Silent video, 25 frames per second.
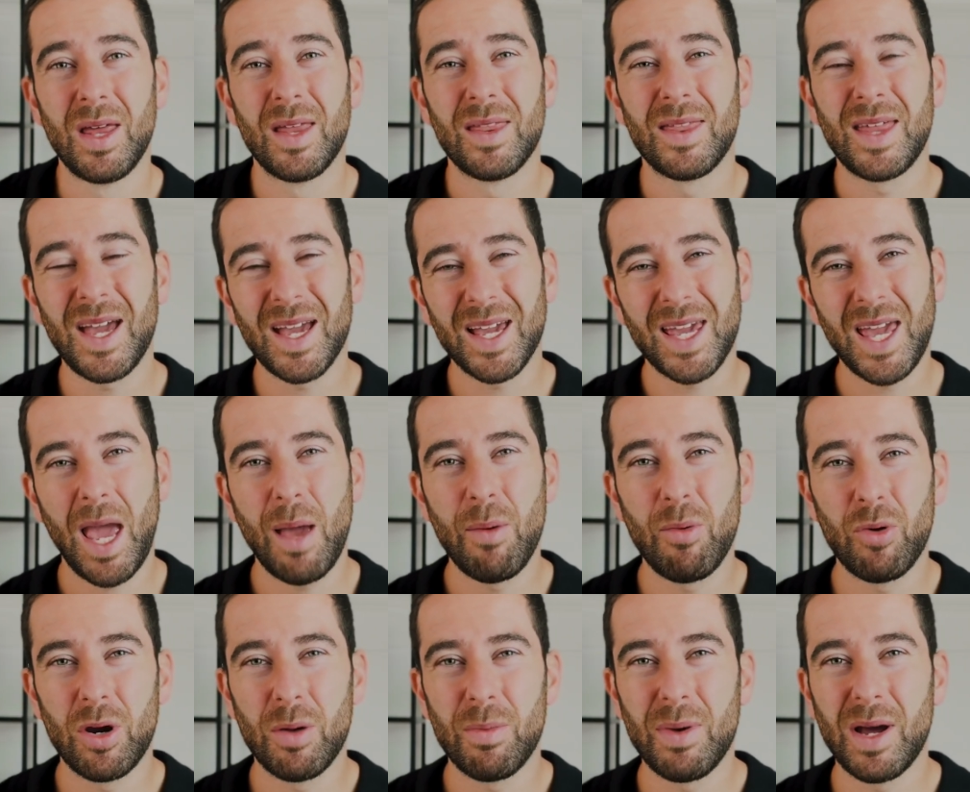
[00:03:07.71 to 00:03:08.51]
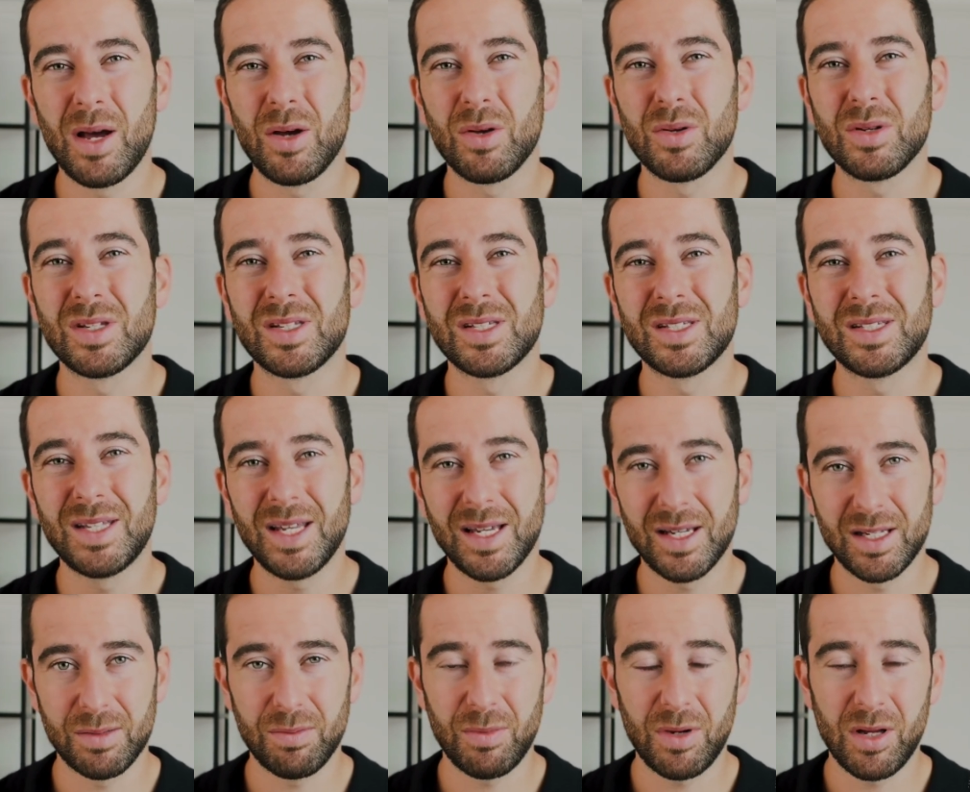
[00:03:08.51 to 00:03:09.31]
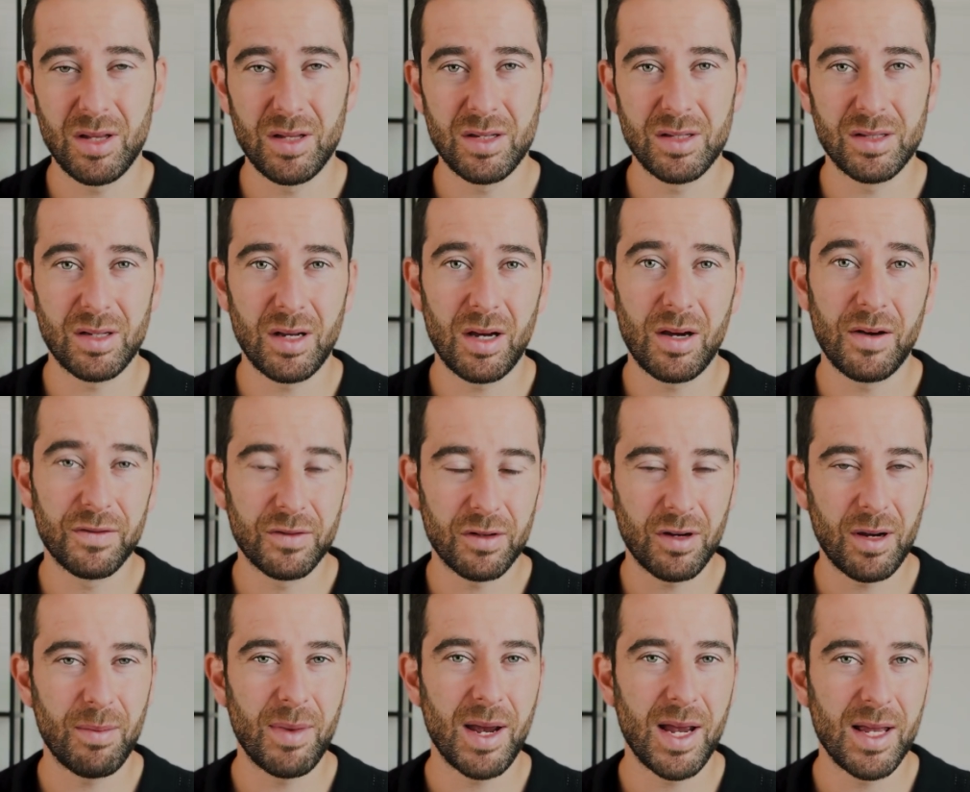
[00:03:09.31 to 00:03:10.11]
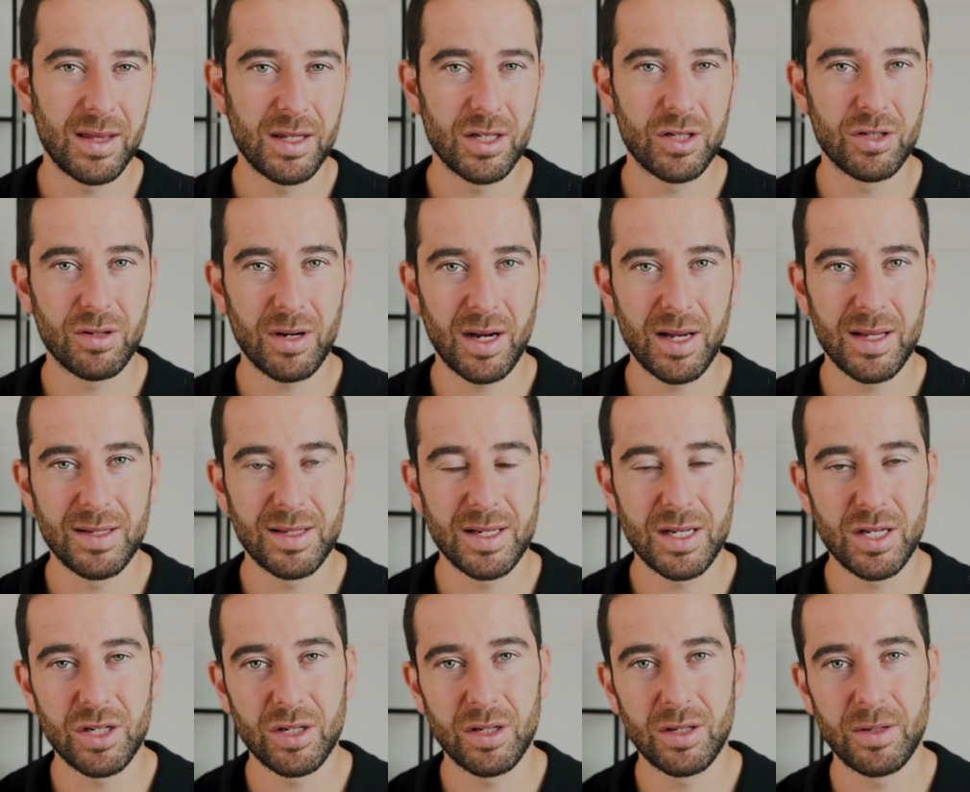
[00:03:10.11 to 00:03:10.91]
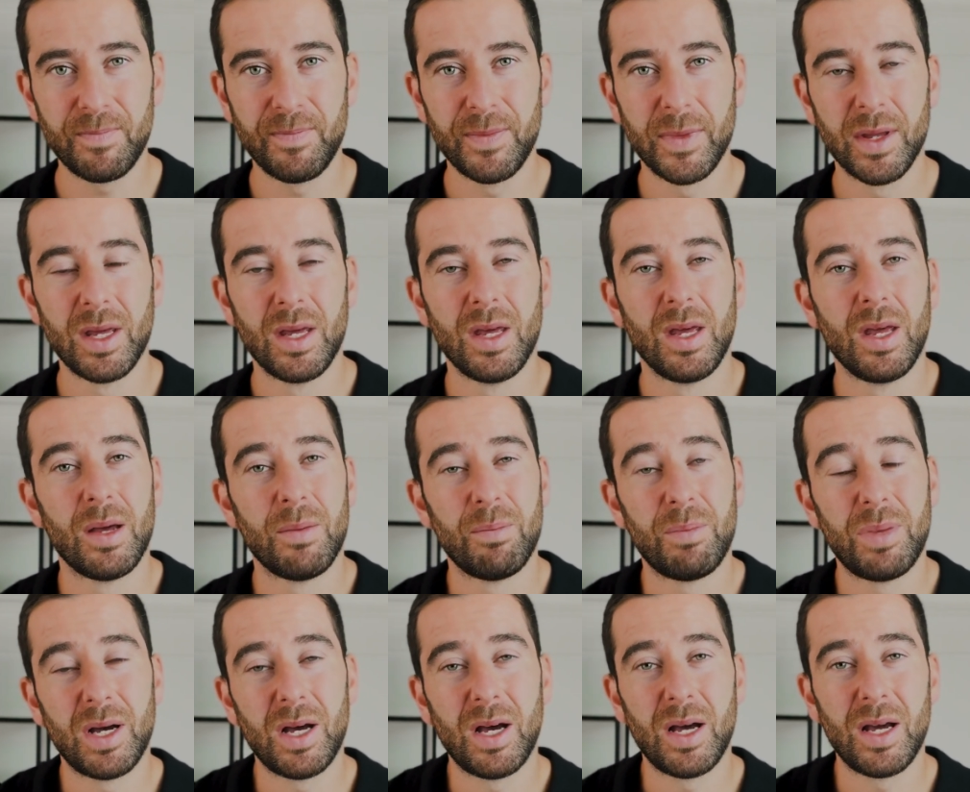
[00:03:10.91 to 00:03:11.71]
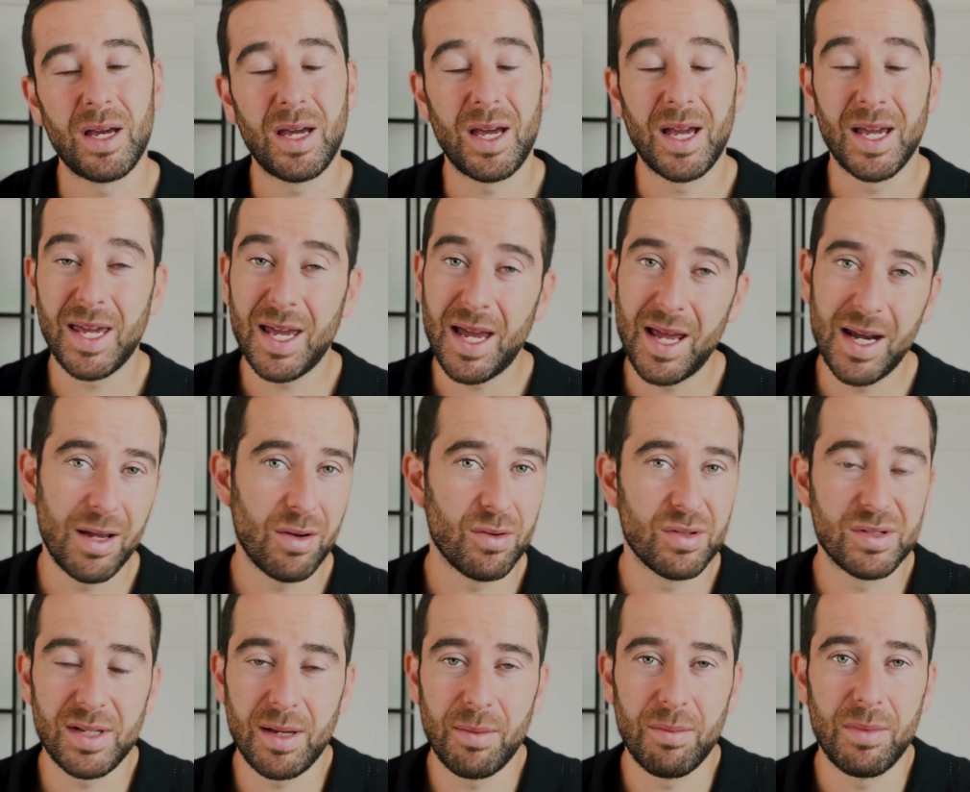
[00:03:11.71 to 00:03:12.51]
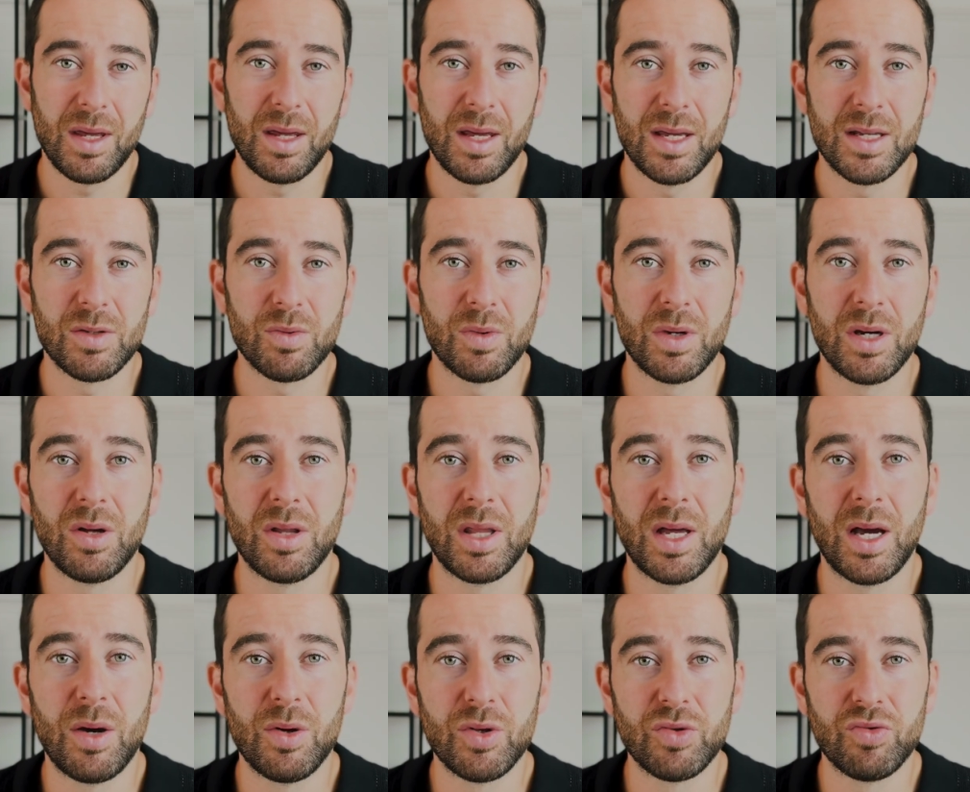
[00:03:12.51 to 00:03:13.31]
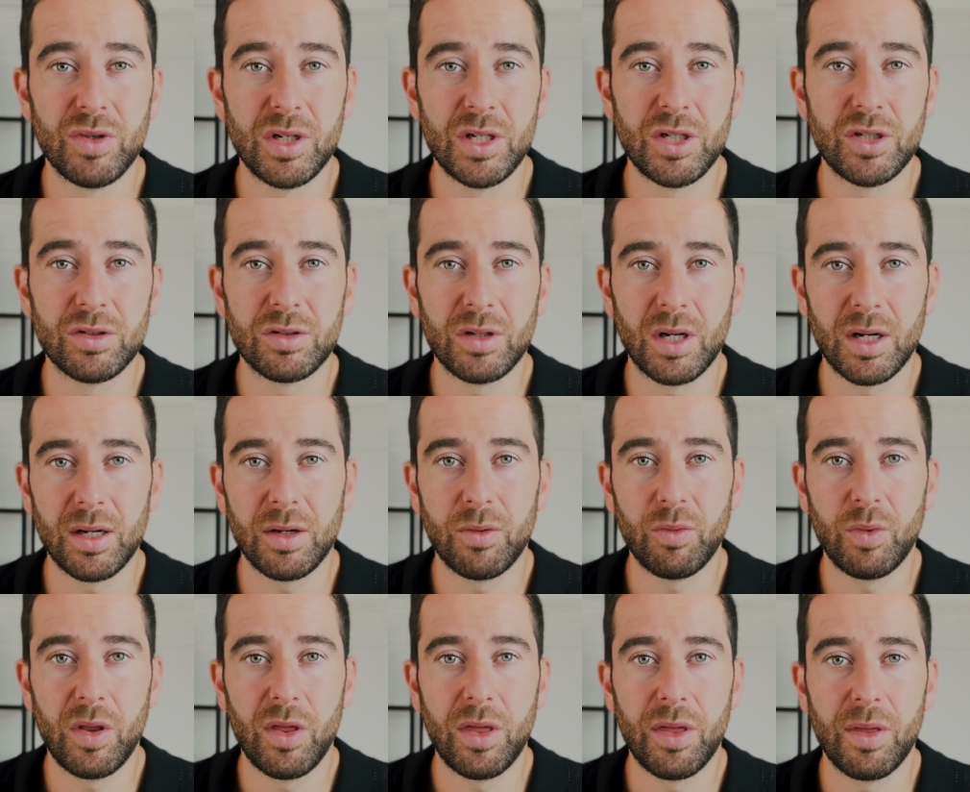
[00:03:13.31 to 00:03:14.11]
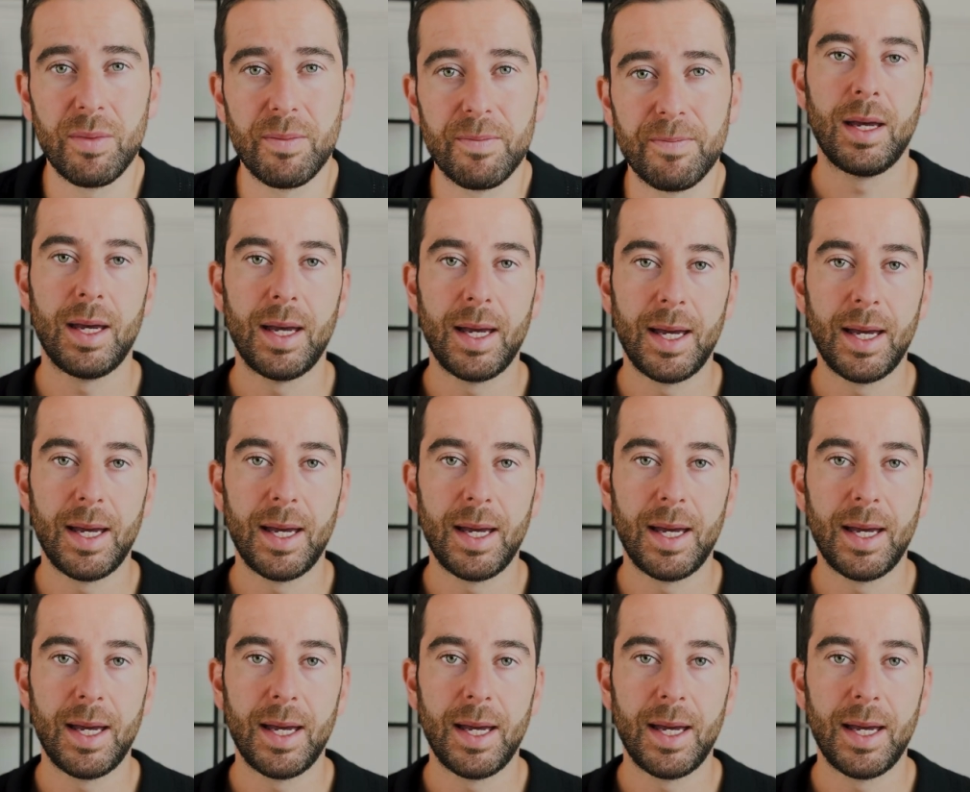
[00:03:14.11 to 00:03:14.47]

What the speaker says: That came on about 6 months after I made this transition, but again, it was something as well that I was really struggling with.